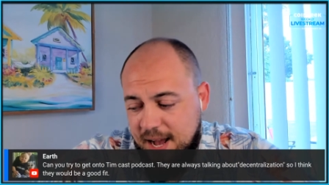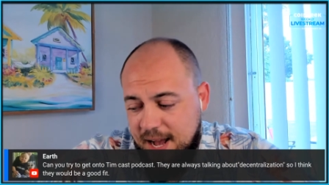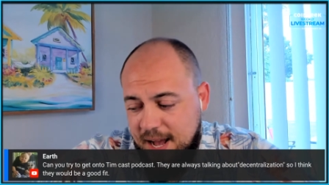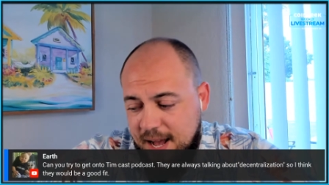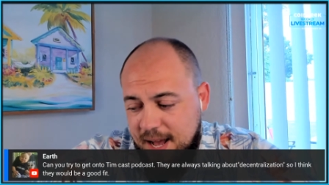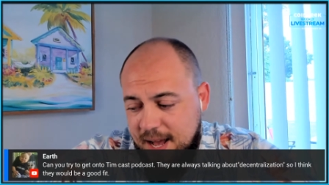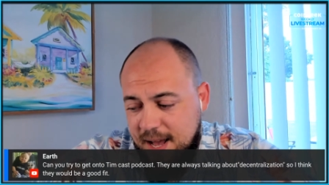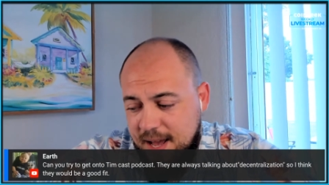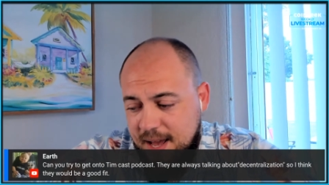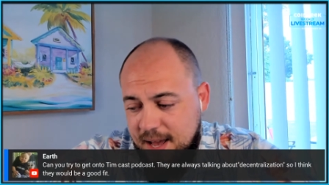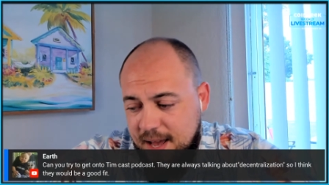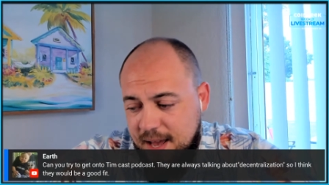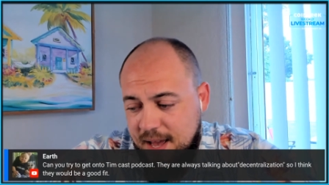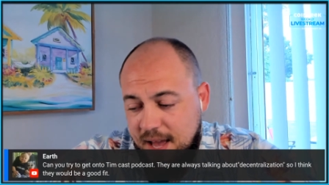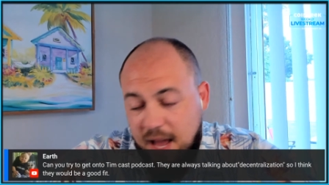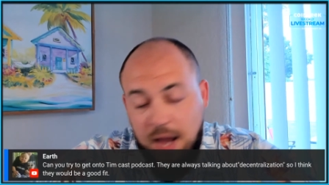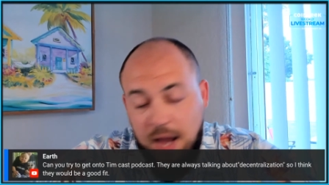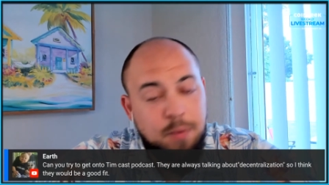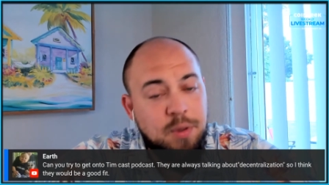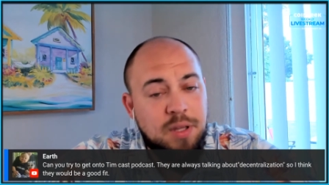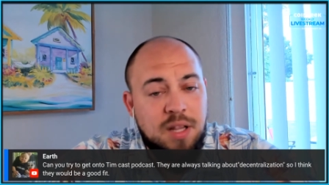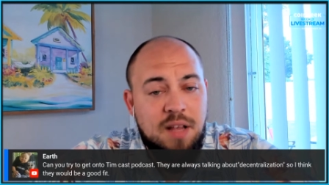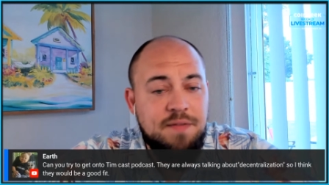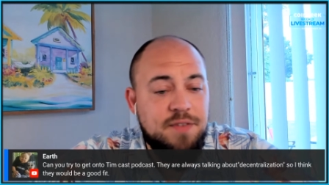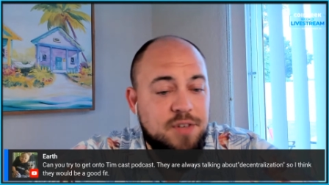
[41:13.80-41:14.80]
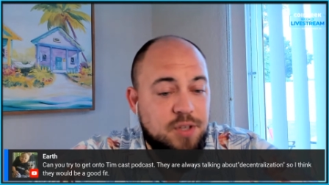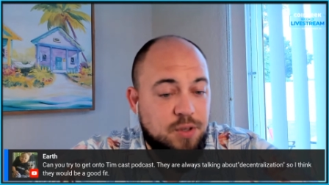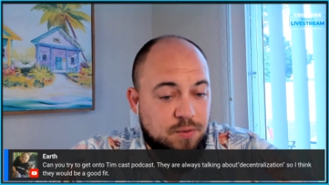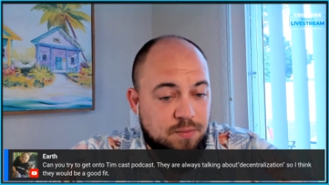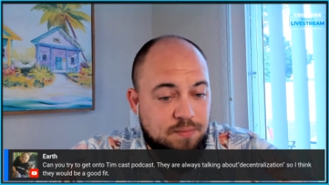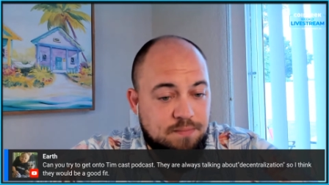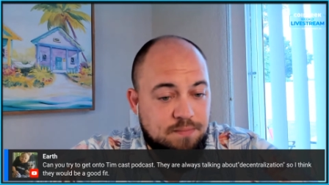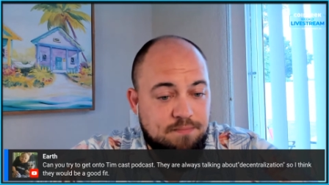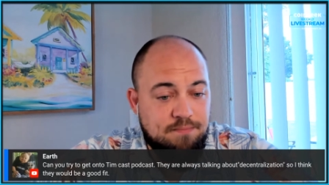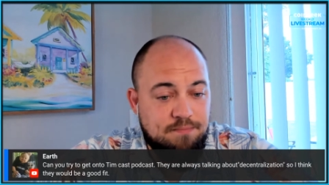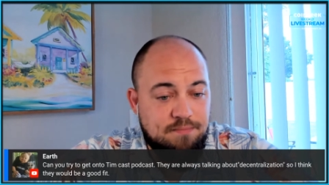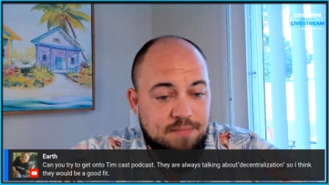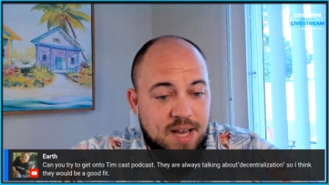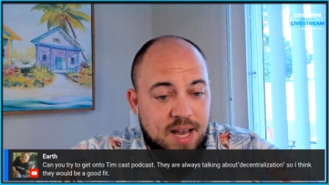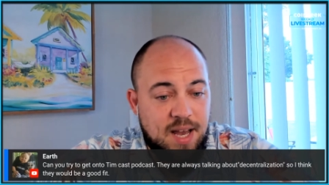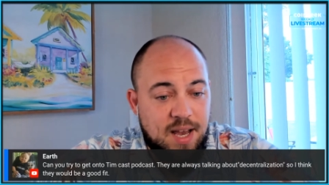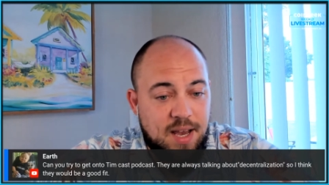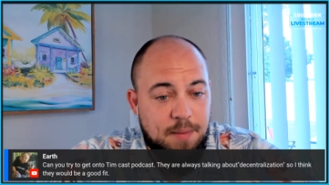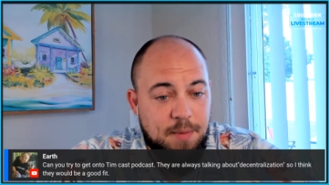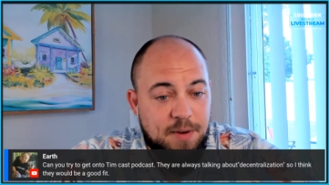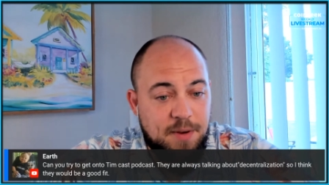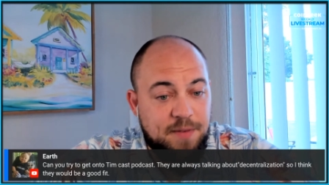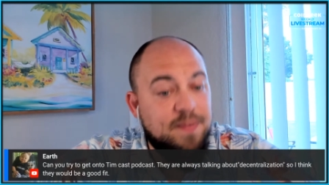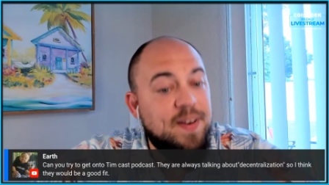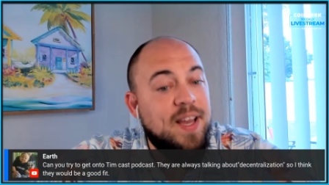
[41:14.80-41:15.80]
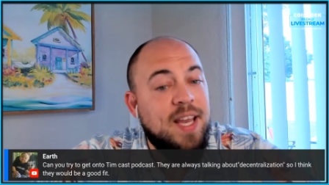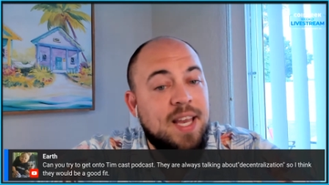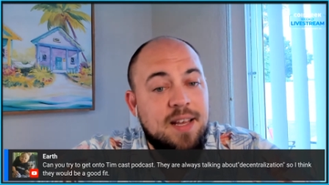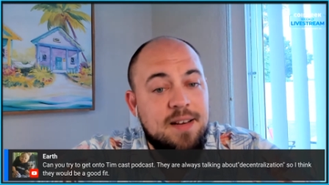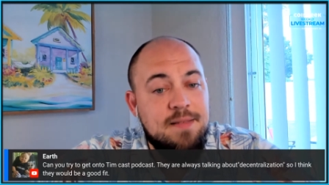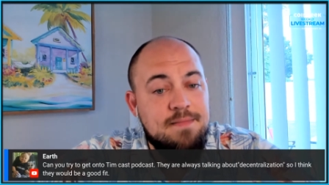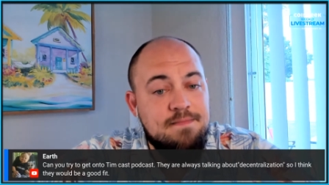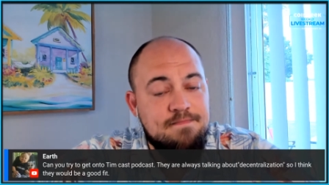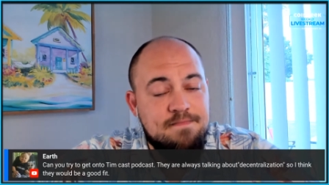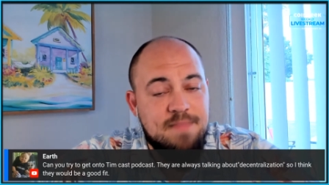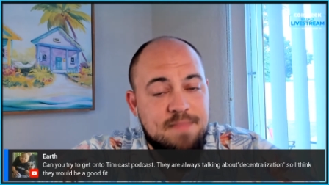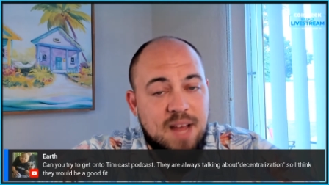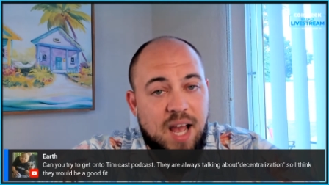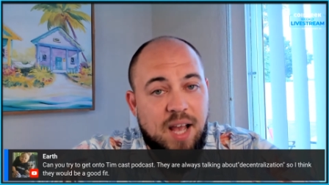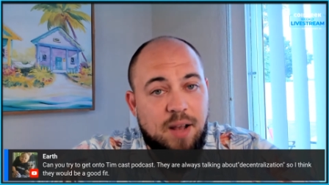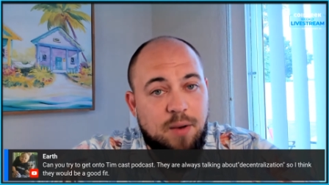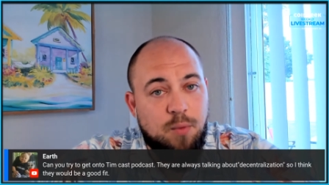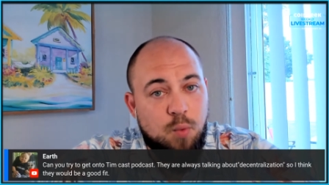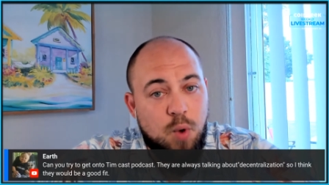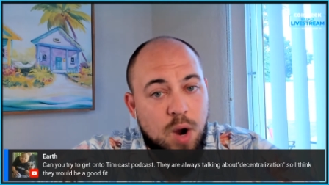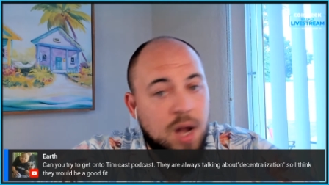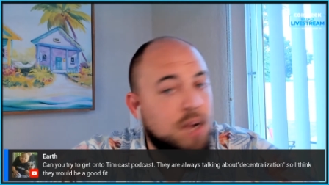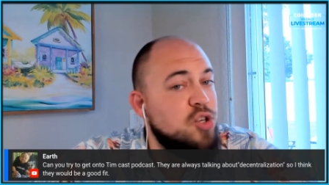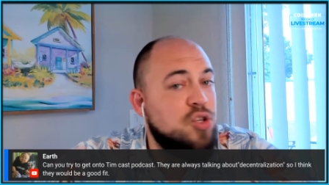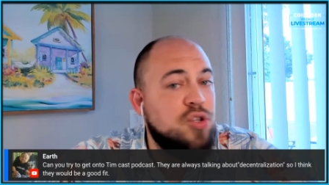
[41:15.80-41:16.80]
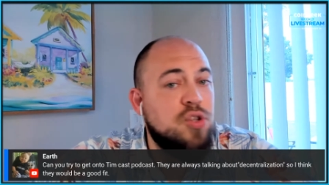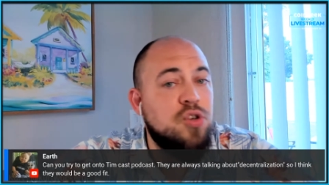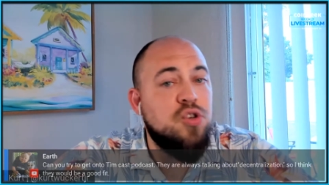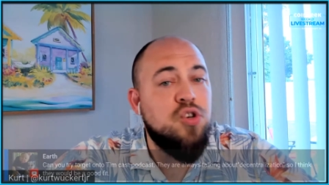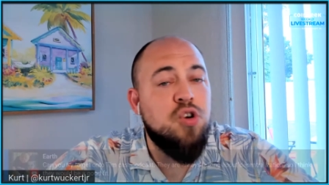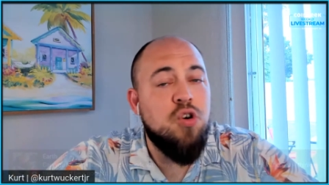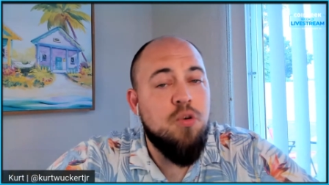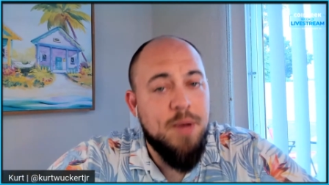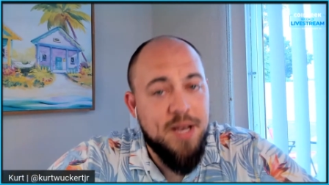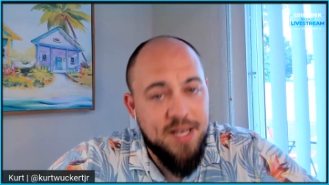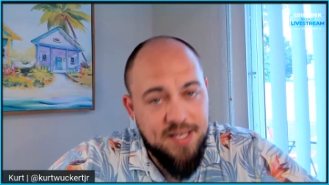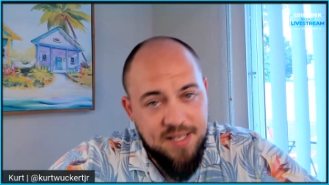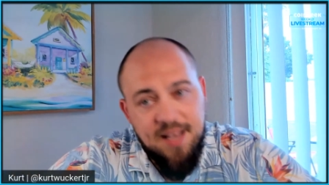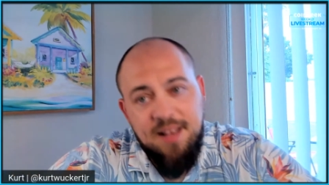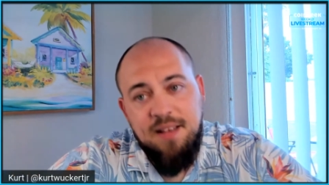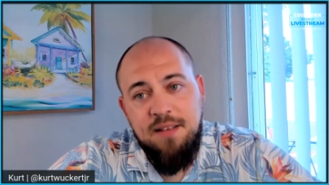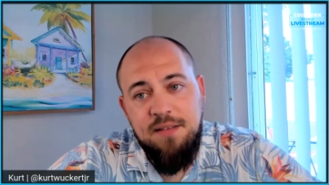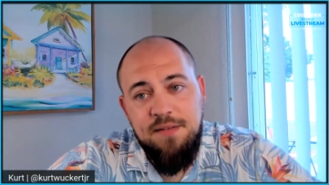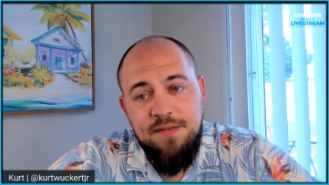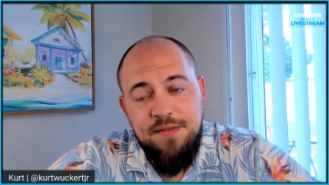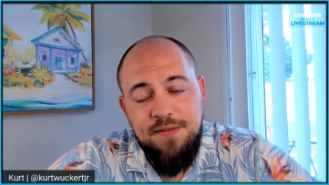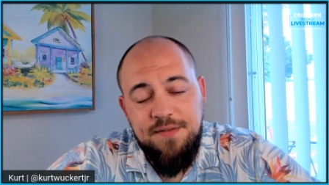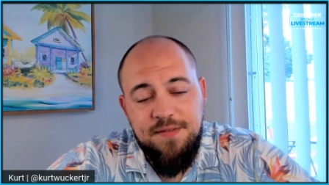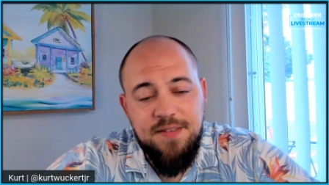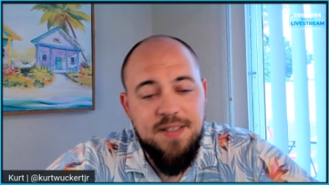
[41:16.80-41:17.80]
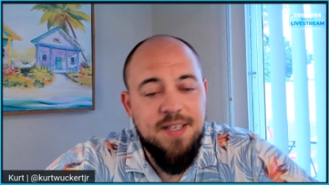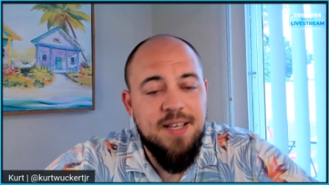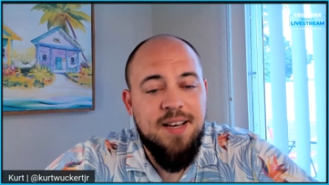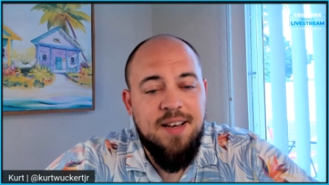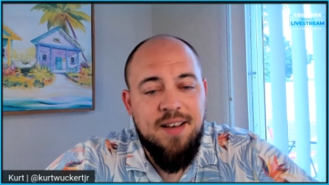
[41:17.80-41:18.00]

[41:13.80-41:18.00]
I would love to. I am a fan. I watch the show myself.